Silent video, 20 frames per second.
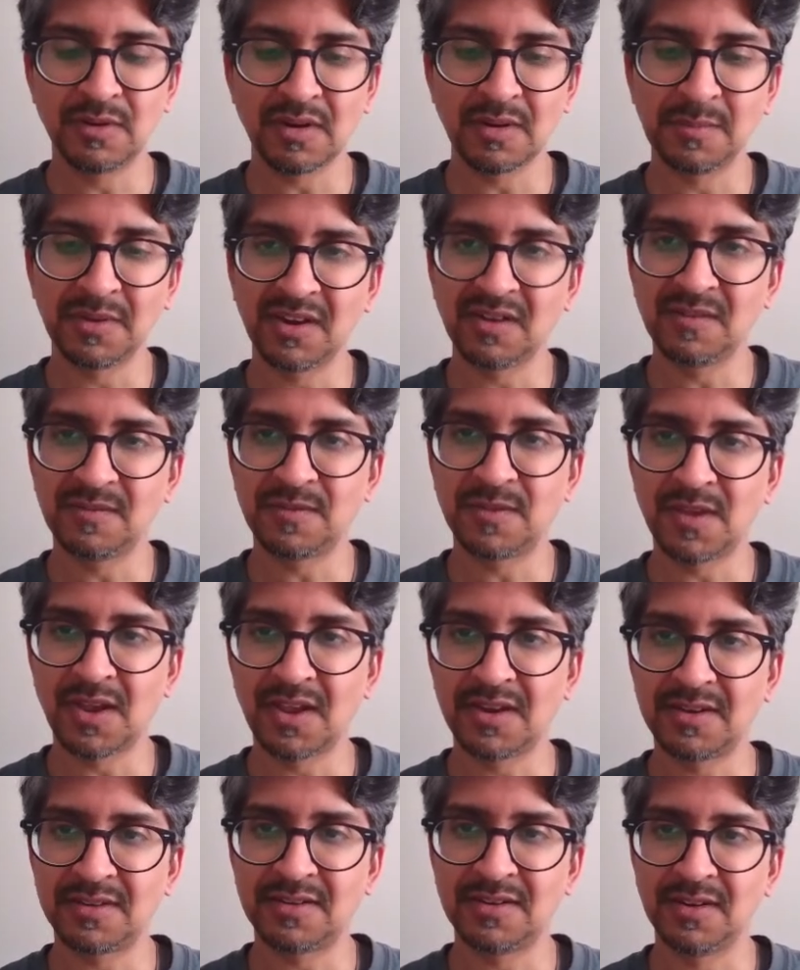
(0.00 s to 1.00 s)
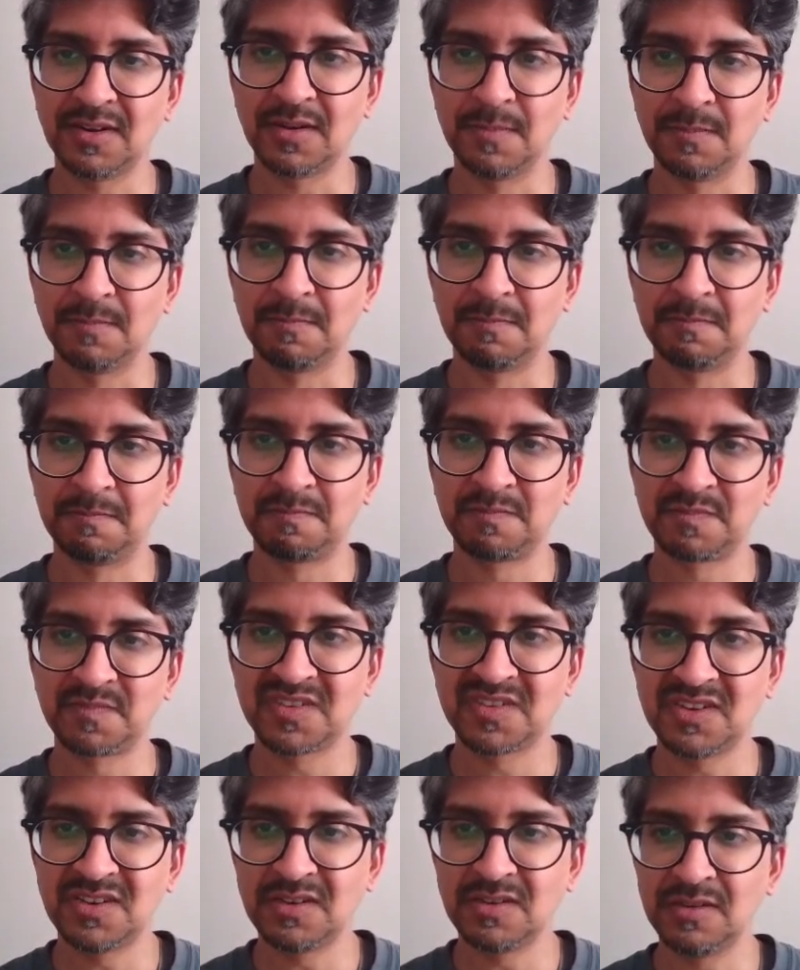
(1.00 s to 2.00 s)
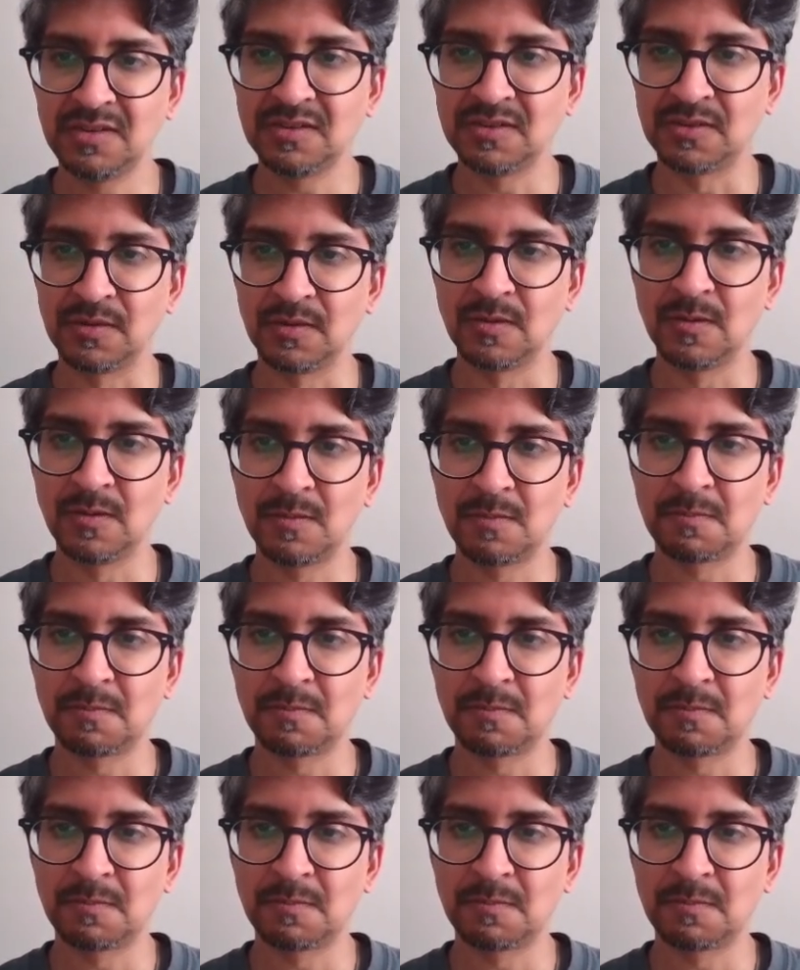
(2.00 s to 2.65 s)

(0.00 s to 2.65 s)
I might have thought teaser.